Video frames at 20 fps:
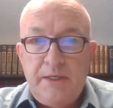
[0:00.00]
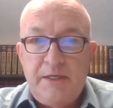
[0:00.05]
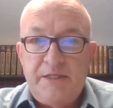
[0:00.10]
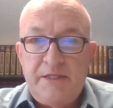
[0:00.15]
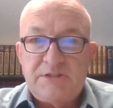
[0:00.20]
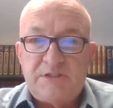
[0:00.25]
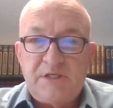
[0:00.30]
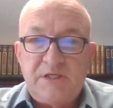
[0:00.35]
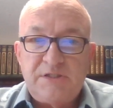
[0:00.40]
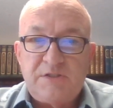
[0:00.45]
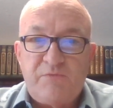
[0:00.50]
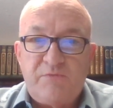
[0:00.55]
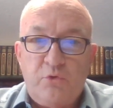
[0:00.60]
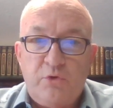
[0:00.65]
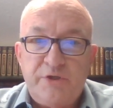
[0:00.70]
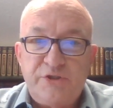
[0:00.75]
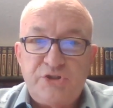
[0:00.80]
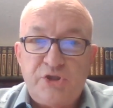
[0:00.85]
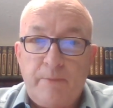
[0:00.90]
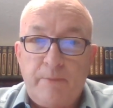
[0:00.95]
It says,
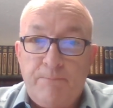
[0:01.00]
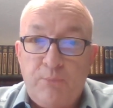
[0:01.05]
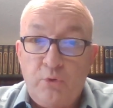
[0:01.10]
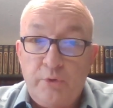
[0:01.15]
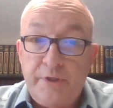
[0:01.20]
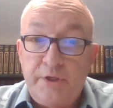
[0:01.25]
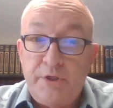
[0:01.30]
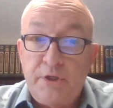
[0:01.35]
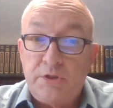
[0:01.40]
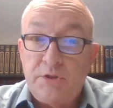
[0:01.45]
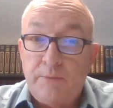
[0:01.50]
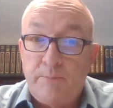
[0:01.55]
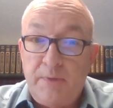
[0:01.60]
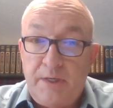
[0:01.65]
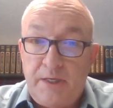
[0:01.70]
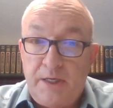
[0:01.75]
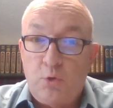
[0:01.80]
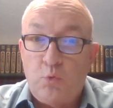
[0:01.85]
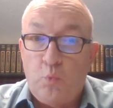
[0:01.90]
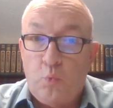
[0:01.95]
For it is appointed unto
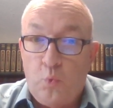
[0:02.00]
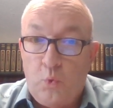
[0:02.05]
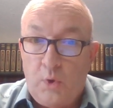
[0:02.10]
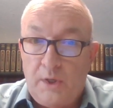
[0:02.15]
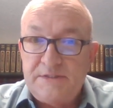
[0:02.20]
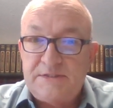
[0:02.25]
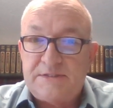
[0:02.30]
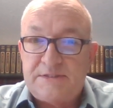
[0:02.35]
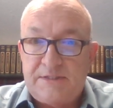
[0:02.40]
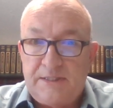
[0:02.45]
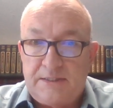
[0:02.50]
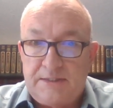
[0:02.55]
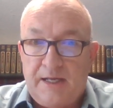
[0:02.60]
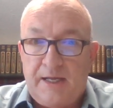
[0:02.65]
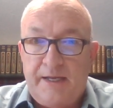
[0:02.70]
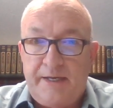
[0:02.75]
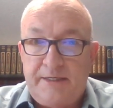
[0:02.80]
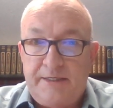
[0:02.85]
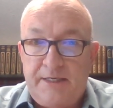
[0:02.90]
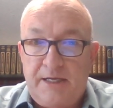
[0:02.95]
man once to
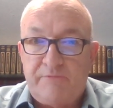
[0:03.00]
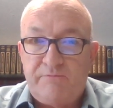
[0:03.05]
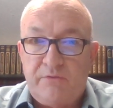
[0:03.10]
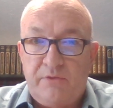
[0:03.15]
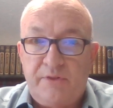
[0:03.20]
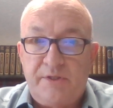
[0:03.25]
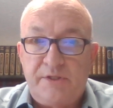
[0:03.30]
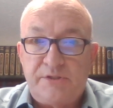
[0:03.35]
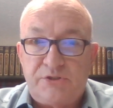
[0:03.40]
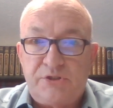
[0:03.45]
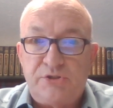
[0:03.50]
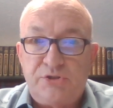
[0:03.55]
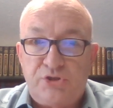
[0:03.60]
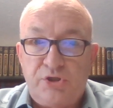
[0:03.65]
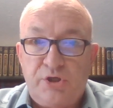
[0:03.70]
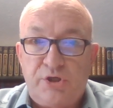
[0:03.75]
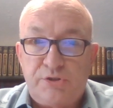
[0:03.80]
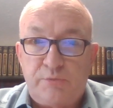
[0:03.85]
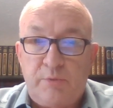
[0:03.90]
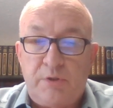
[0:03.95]
die, and after this the
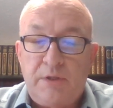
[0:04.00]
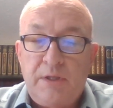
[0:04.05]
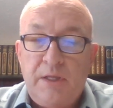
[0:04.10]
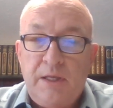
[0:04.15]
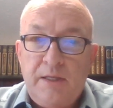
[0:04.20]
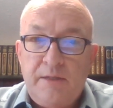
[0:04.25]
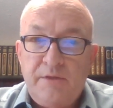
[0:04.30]
judgment.